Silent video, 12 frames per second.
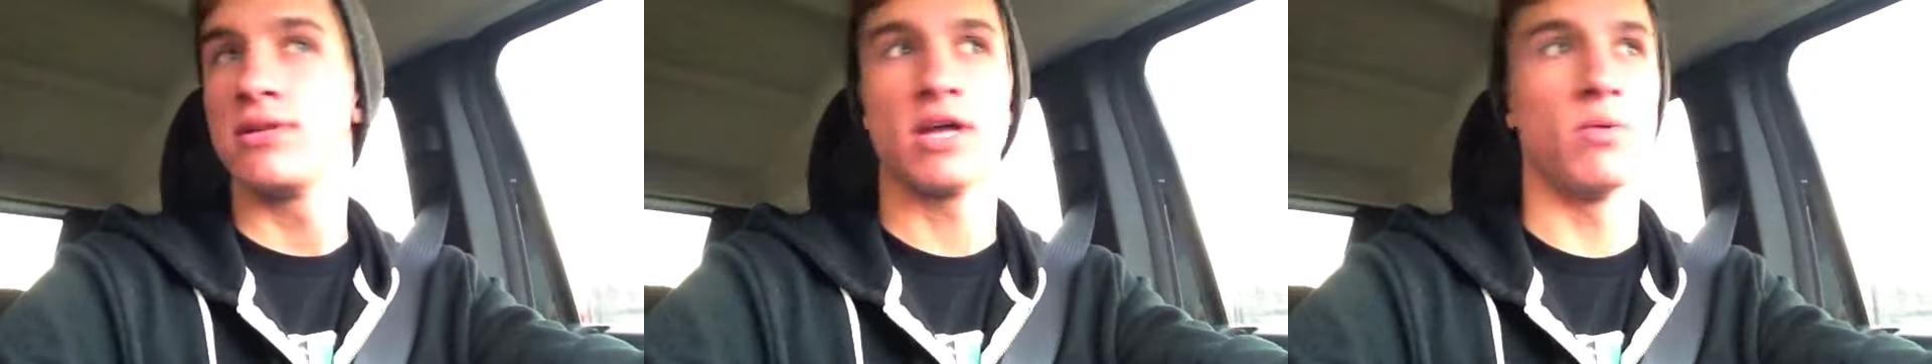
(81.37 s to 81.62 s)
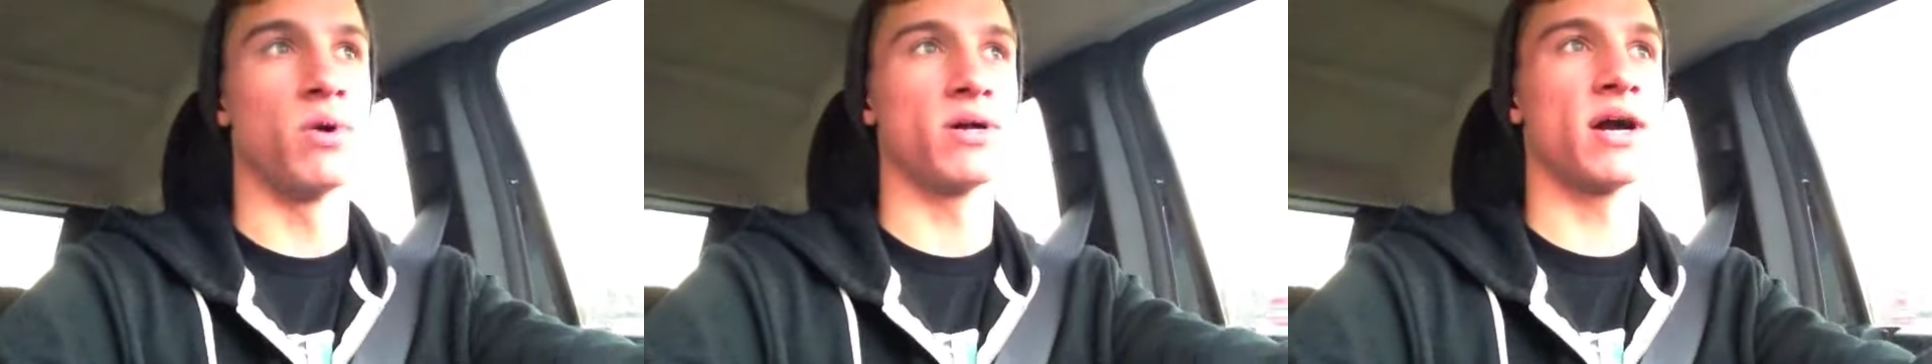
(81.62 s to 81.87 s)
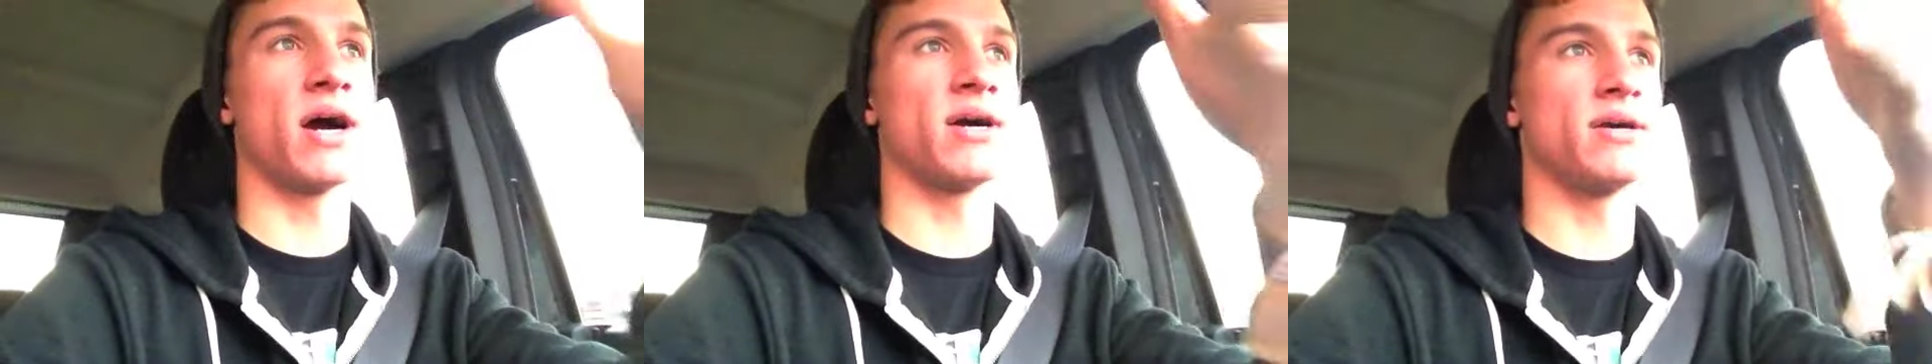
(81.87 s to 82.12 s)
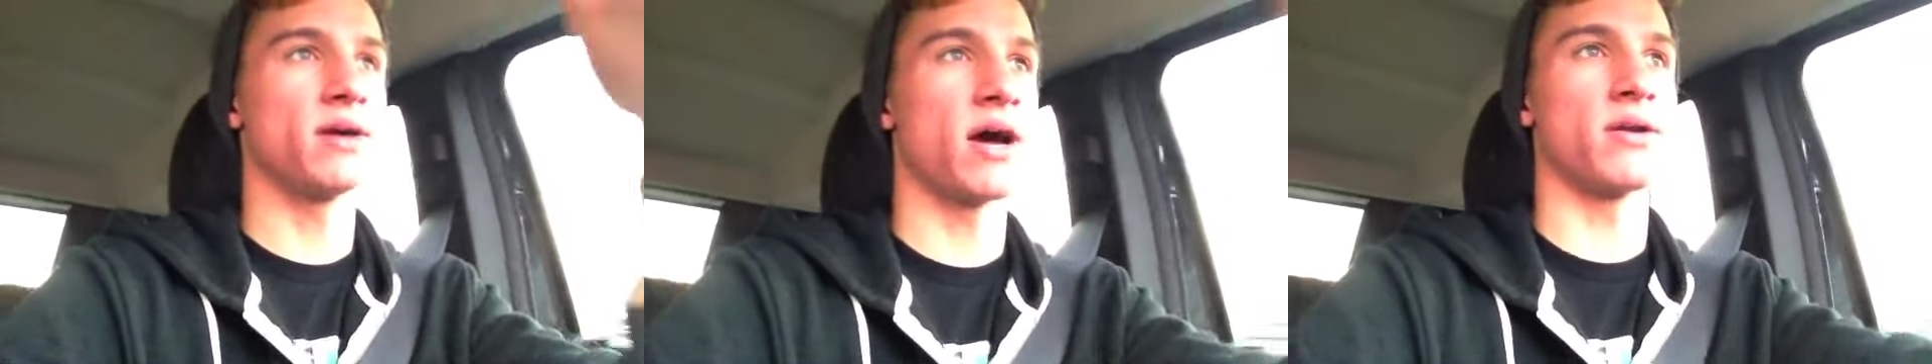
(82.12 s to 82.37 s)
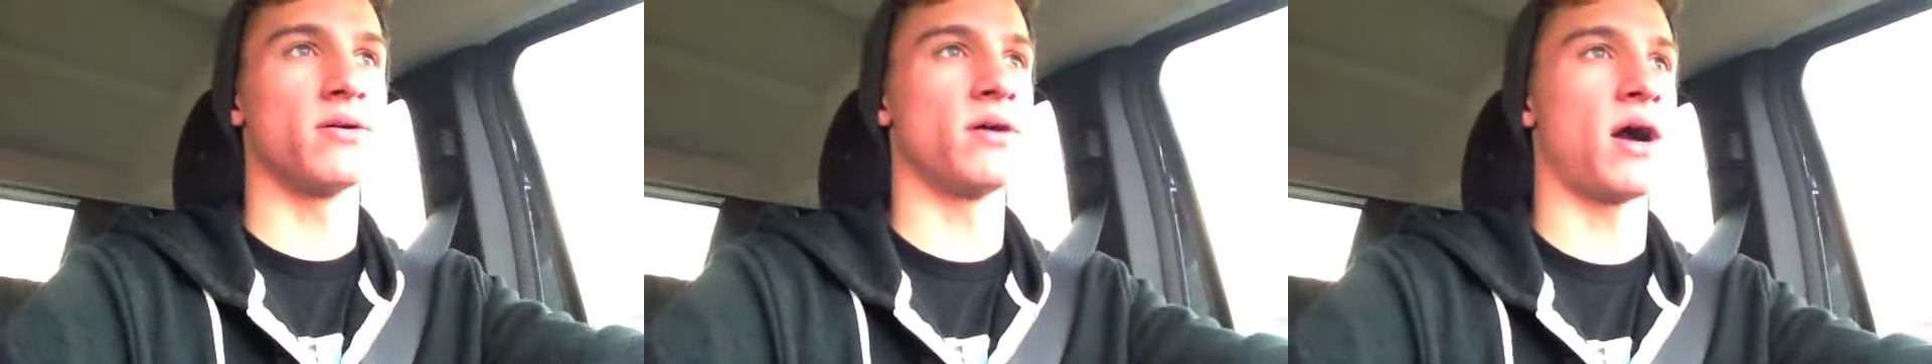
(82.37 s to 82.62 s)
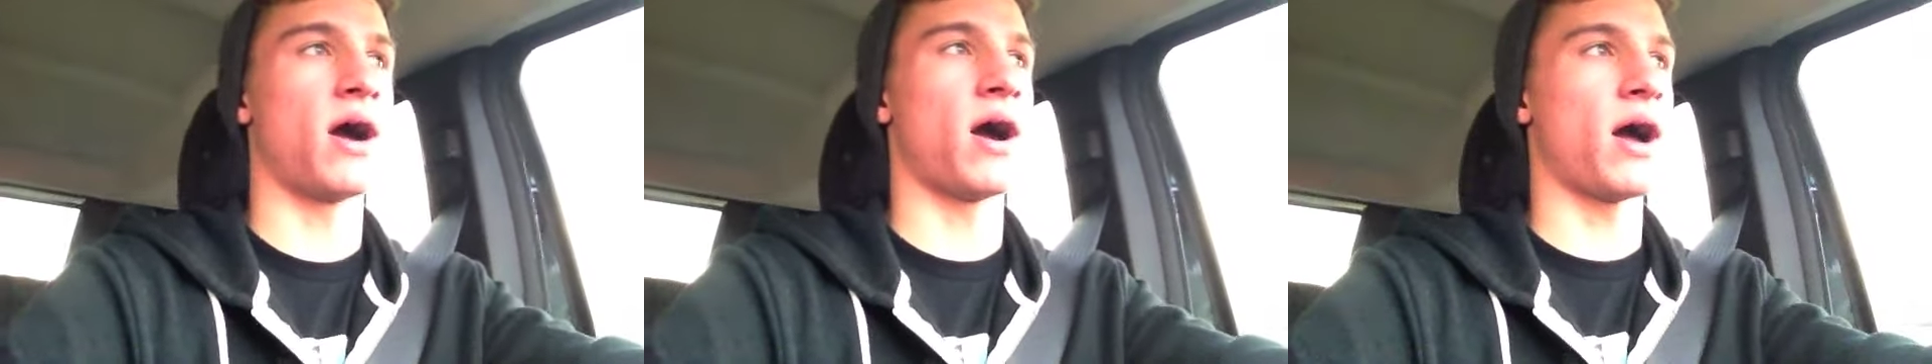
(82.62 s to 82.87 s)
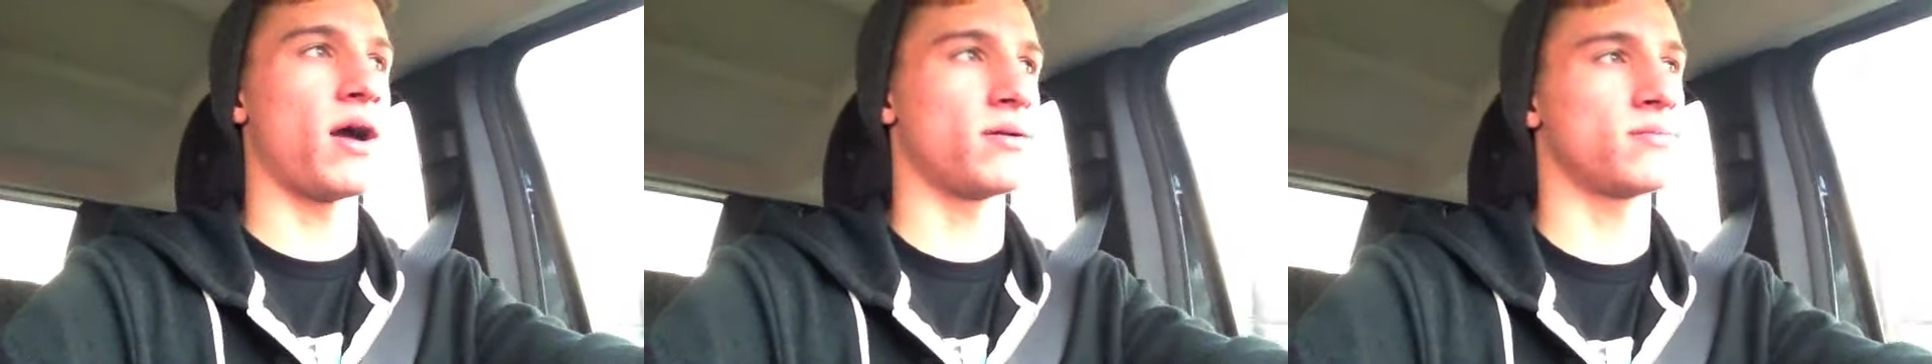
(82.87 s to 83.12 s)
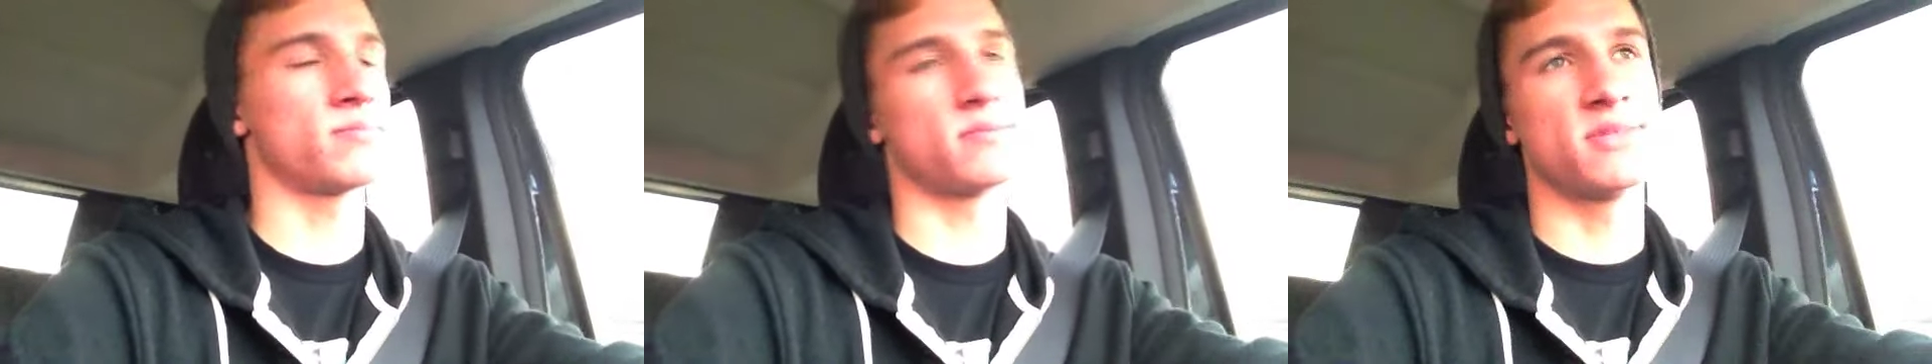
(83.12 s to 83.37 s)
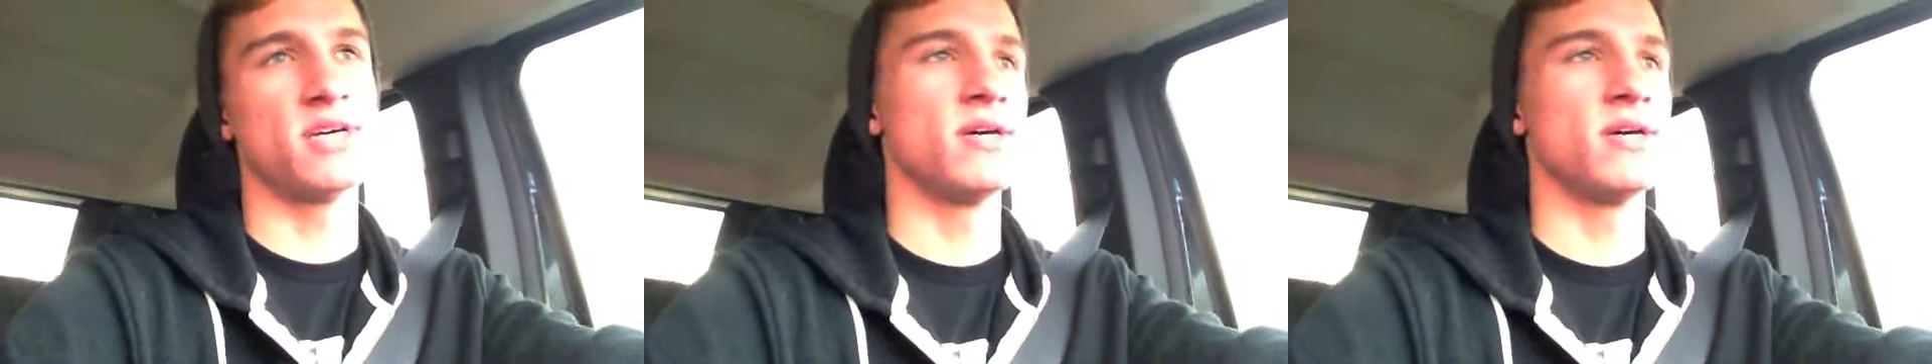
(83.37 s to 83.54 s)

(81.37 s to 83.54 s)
That one guy, I don't.